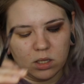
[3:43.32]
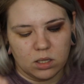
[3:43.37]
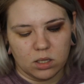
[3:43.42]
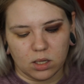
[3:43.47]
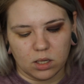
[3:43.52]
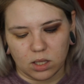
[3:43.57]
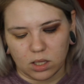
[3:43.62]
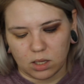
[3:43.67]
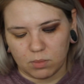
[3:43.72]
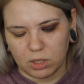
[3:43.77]

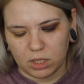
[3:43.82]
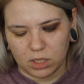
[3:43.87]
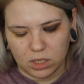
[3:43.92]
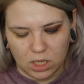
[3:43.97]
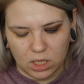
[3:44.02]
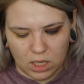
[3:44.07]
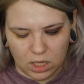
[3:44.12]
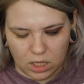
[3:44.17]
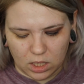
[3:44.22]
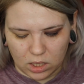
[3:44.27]
And I'm gonna
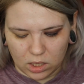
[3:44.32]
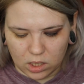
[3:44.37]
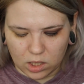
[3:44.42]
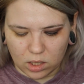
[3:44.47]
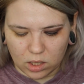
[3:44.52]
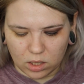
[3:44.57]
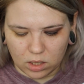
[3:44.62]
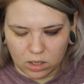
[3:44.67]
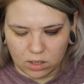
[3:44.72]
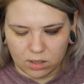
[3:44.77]

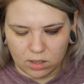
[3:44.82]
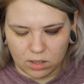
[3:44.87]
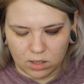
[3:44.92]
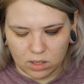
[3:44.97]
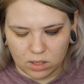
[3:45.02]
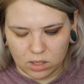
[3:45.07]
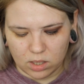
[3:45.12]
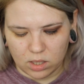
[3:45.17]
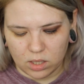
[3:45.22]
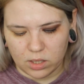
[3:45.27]
take
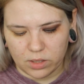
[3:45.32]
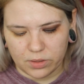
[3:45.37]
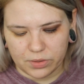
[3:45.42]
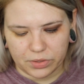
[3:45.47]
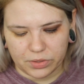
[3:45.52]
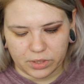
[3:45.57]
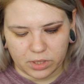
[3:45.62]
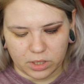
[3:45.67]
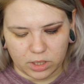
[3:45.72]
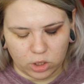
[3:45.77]

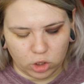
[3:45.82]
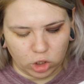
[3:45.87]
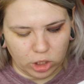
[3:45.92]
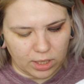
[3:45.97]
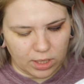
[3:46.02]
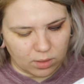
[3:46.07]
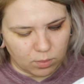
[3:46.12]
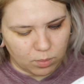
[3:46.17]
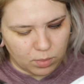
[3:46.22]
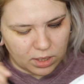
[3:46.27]
the
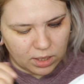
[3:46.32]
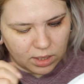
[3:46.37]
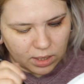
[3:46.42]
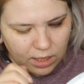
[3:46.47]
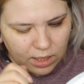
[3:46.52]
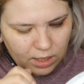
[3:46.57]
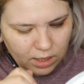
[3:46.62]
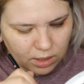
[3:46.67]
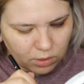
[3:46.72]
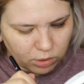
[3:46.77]
shade
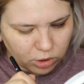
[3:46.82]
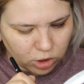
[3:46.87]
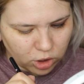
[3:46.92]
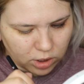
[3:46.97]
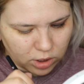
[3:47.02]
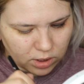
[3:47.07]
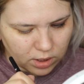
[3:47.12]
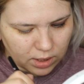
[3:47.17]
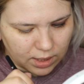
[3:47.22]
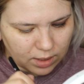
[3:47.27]
BK, which
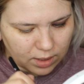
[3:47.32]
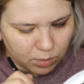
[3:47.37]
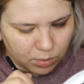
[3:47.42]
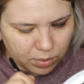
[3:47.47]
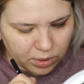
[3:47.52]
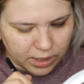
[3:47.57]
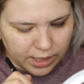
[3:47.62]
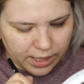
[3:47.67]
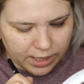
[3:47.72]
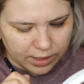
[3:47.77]
is a
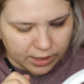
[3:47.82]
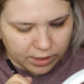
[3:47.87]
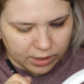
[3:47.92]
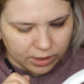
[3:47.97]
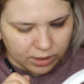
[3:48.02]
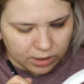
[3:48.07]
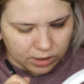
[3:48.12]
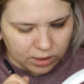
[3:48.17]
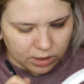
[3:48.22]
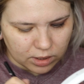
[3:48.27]
black
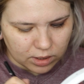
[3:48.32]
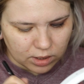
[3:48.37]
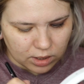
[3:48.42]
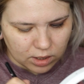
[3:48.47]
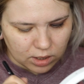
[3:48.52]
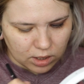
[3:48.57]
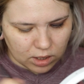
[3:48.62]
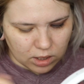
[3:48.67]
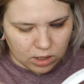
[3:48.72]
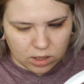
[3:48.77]

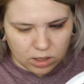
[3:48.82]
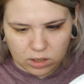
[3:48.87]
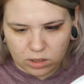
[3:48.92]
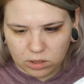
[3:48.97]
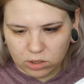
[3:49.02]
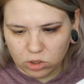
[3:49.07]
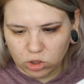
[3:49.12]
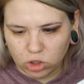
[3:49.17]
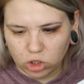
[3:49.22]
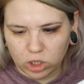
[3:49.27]

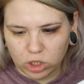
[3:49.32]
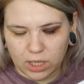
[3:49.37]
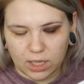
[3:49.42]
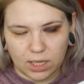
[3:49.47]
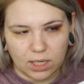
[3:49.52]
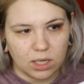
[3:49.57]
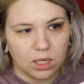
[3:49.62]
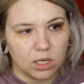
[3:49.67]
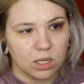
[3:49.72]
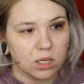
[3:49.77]

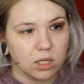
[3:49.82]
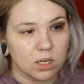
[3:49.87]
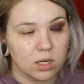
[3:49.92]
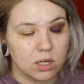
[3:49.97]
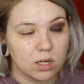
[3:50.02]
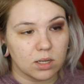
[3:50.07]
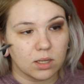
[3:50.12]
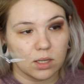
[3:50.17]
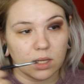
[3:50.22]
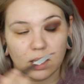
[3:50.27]
shade,
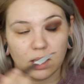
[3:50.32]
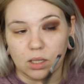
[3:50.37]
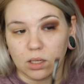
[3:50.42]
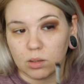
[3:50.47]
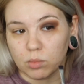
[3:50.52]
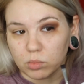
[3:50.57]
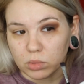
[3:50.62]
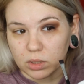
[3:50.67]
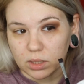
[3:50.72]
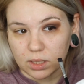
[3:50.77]
and then
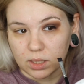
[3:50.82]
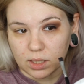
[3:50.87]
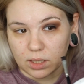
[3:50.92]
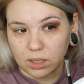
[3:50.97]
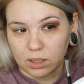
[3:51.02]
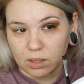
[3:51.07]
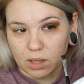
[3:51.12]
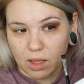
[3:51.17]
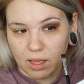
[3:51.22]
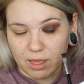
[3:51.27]
I'm
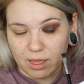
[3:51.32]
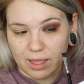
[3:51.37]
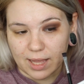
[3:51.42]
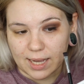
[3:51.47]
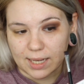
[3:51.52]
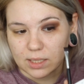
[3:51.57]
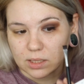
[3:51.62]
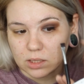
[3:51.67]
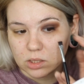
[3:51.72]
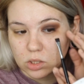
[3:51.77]
blending
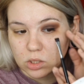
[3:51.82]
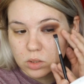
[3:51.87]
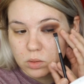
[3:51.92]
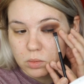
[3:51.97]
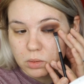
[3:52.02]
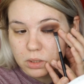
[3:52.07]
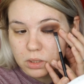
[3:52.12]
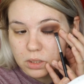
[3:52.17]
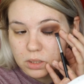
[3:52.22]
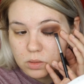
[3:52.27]
that into
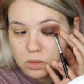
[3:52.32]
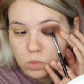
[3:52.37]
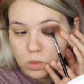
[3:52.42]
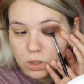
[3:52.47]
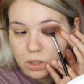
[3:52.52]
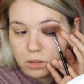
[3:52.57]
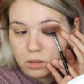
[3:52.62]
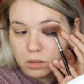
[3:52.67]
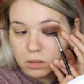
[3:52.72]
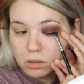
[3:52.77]
it as
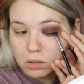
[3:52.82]
well.